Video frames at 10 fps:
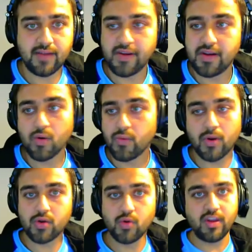We don't want
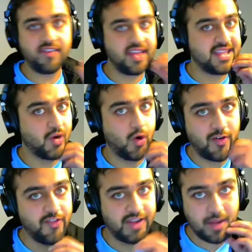to either
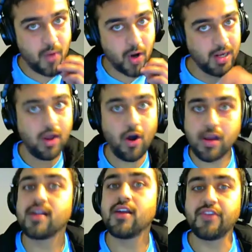overfit our model or
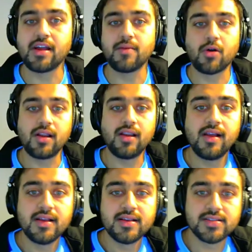underfit our model.
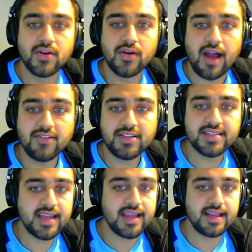So I would
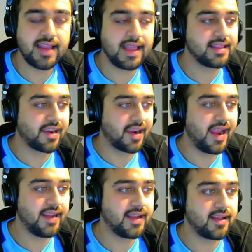say like the
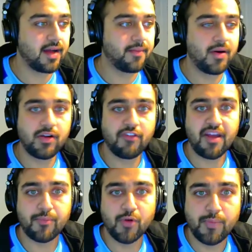right amount of
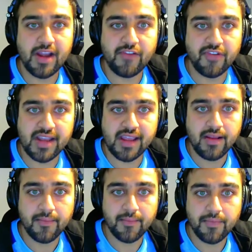appropriate fitting
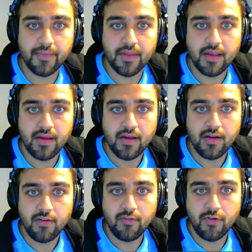
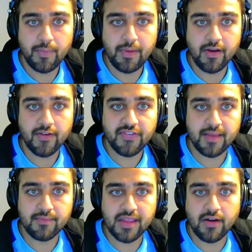would be of
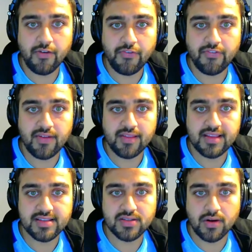something of
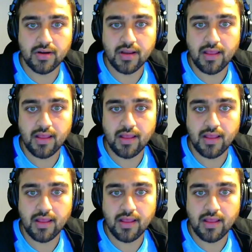this sort.